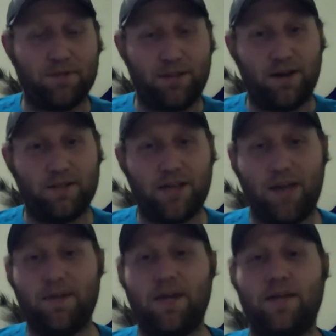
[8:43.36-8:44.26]
on there,
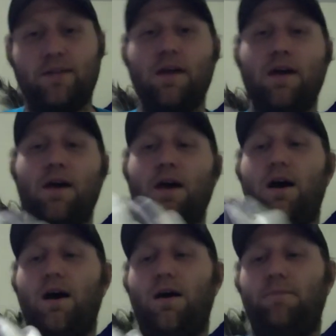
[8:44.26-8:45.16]
type it in,
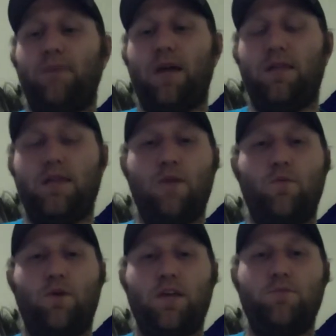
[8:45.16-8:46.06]
and they
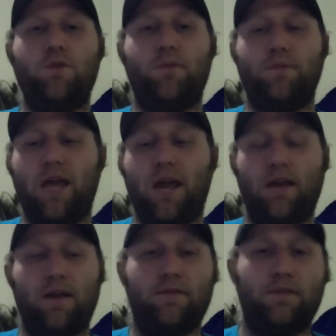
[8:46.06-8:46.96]
will keep you up to
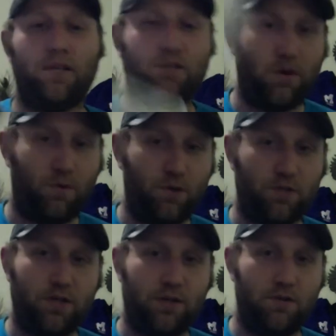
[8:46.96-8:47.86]
date and let you know
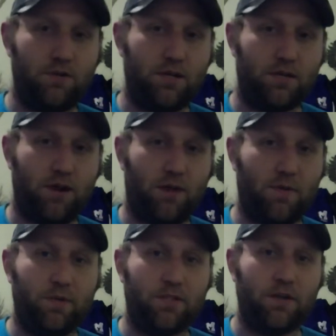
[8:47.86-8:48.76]
what you need to do to get your
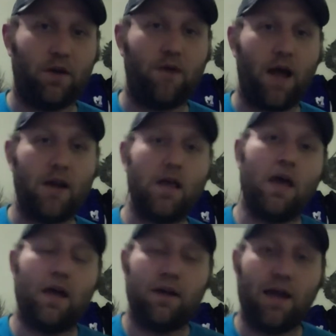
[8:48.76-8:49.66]
helmet recertified.
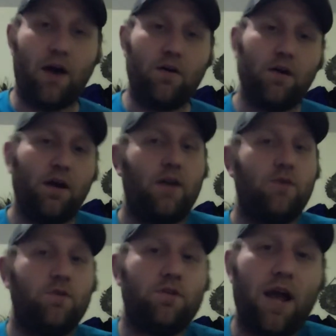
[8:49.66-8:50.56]
Now, I
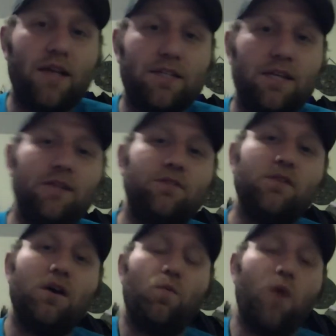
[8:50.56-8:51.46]
know what you're asking is,
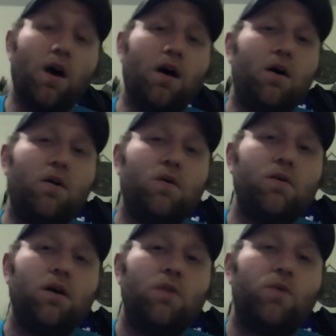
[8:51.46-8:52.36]

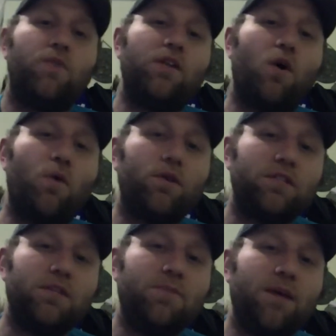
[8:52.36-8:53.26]
well, what if I don't want the
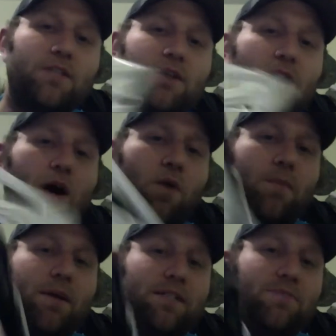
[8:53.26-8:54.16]
CPXR? I
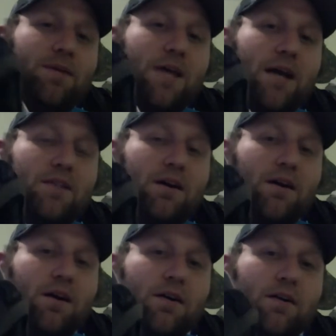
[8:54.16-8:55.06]
want my
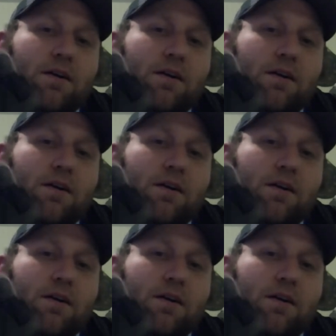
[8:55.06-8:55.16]
CPXR,